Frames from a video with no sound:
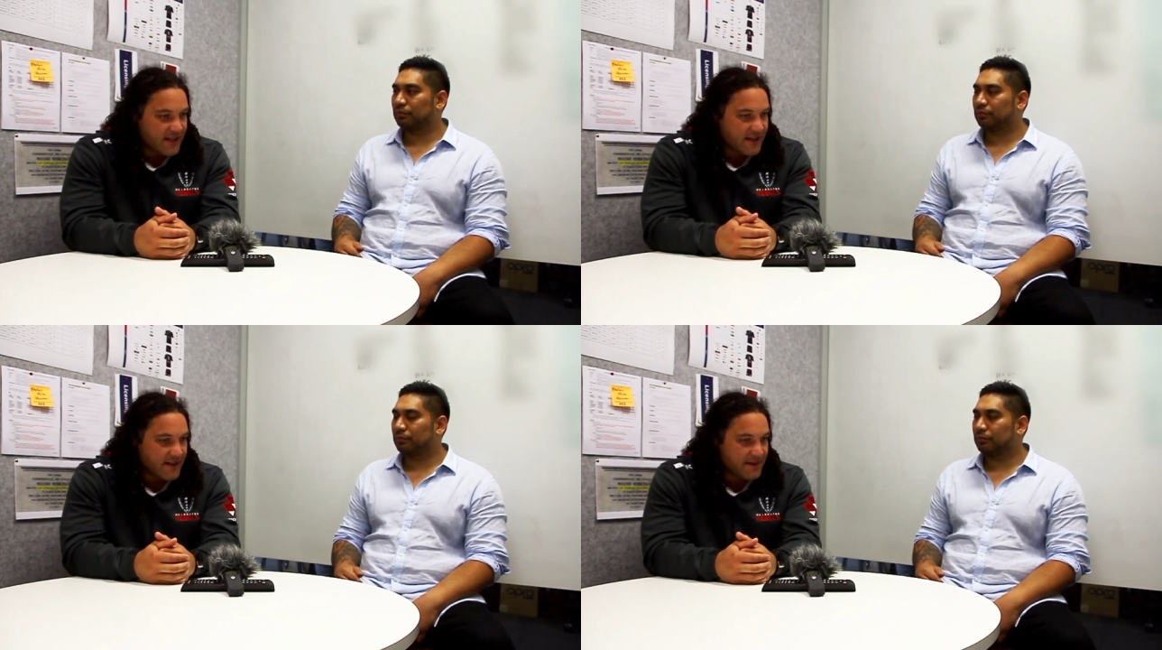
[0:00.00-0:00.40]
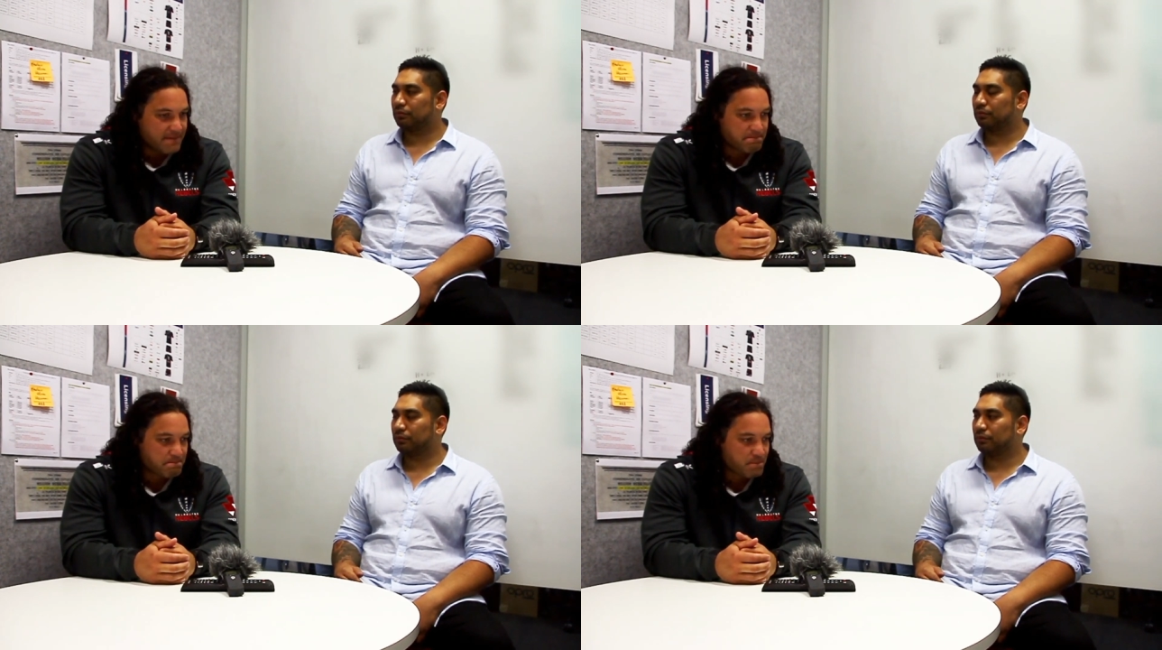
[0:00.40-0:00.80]

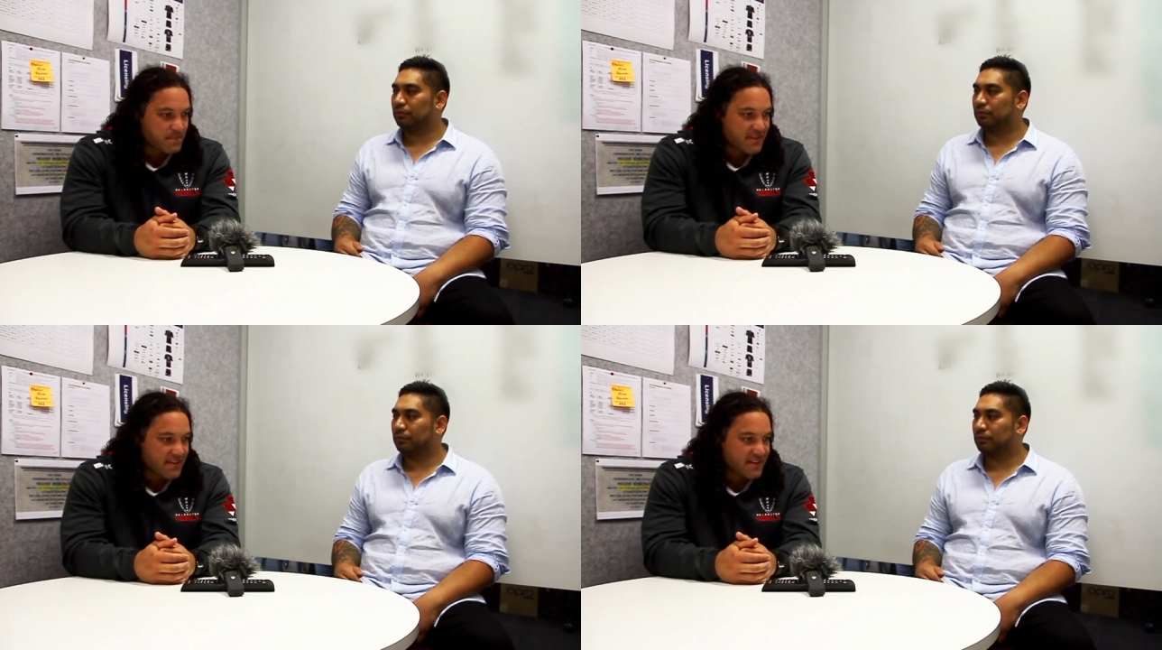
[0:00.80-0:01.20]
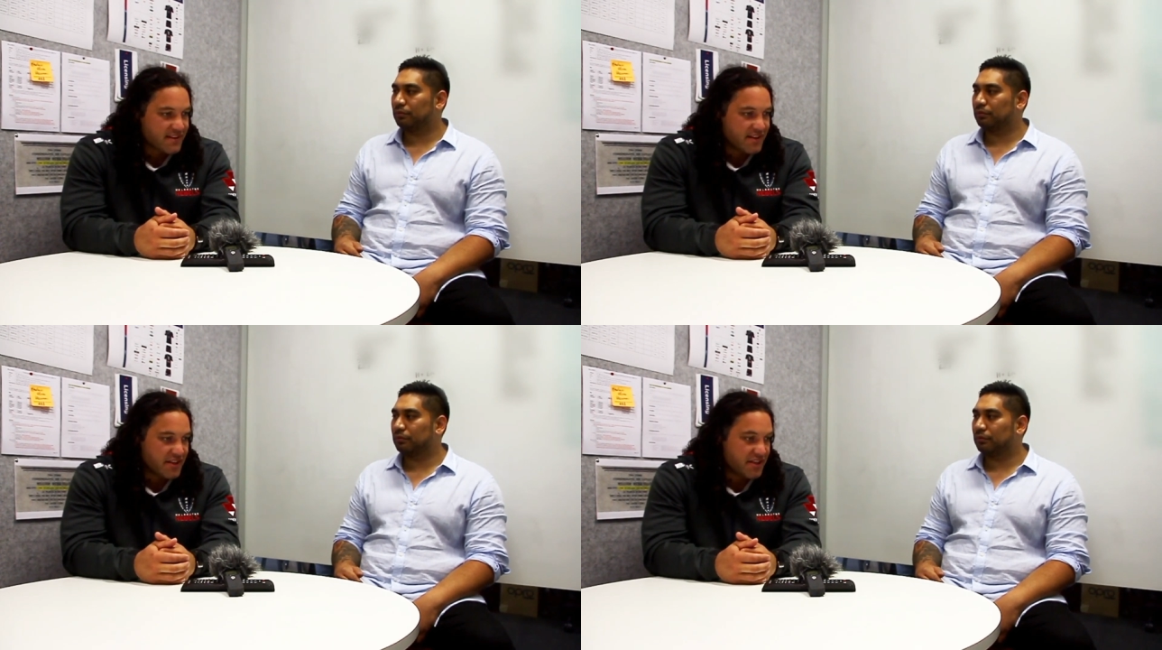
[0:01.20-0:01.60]
Speaker 1: Um,
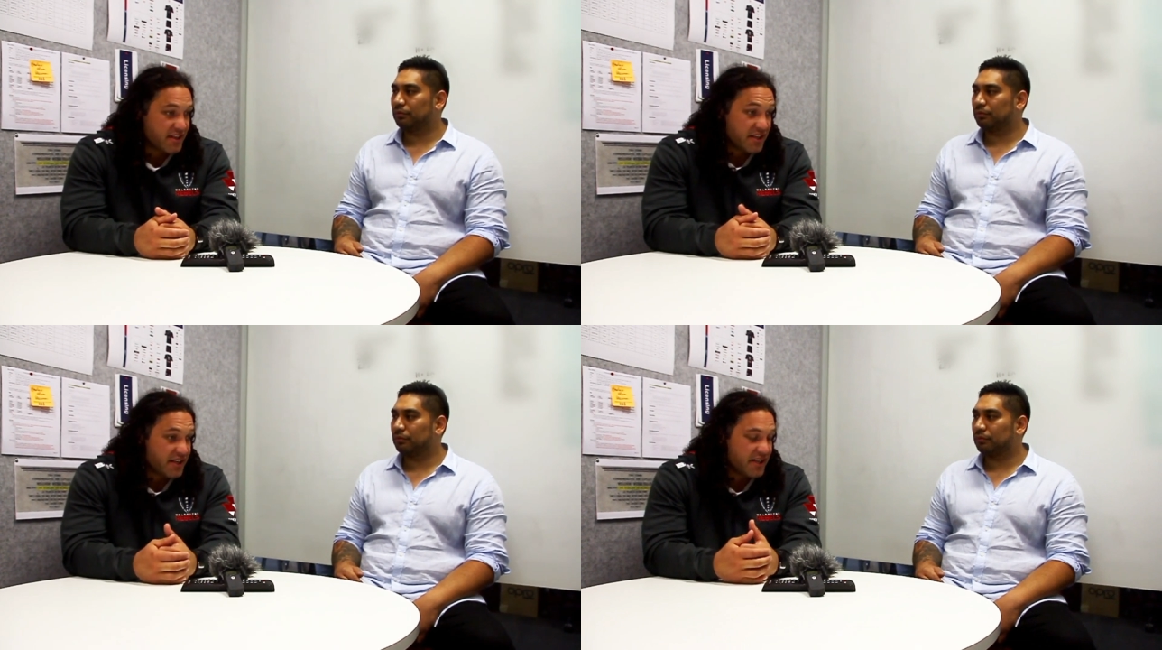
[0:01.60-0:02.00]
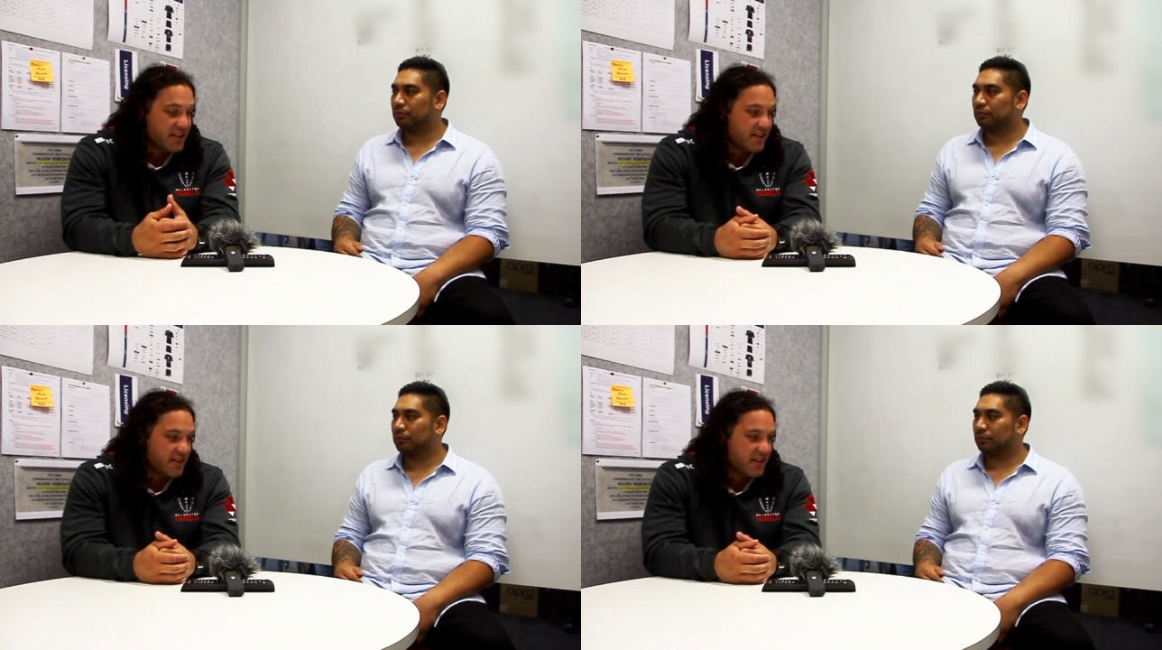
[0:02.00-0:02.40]
and yeah, in,
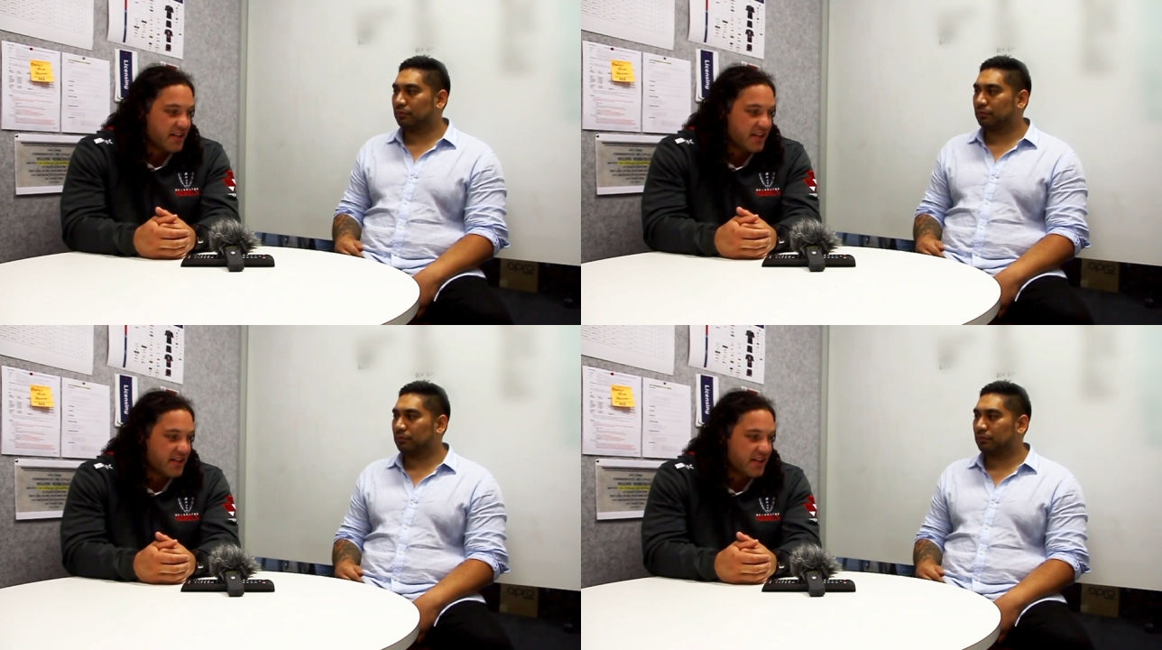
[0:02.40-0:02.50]
any uh,